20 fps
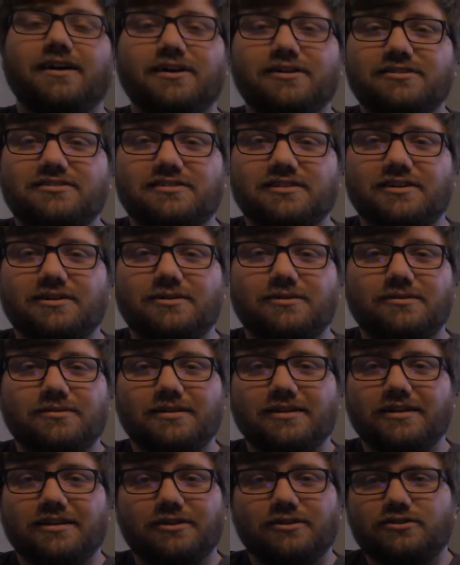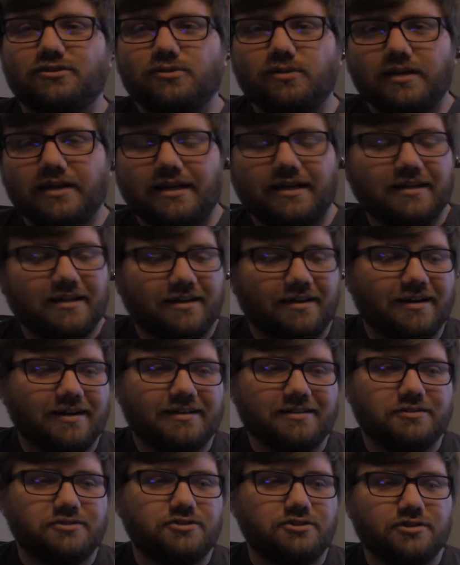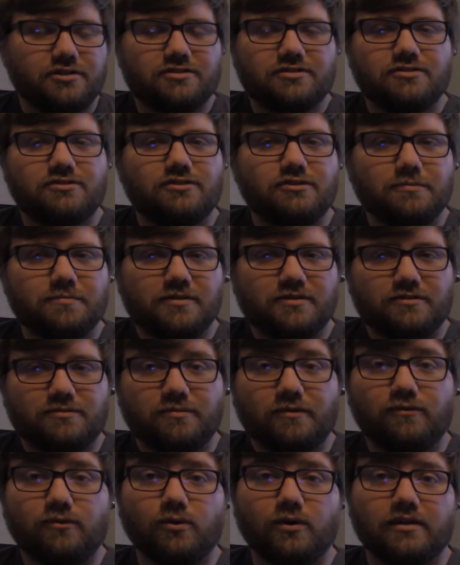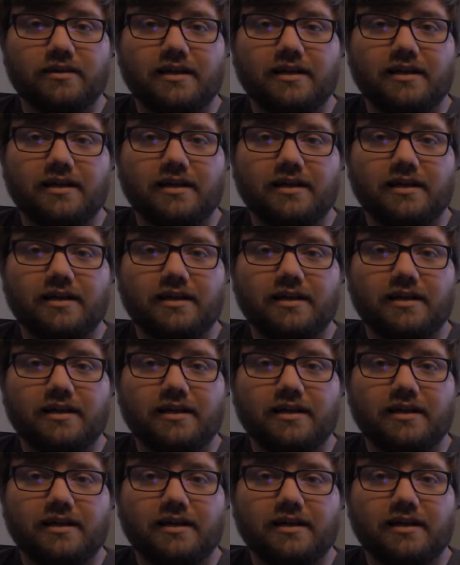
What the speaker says: Also, your squad AI is just as stupid as before.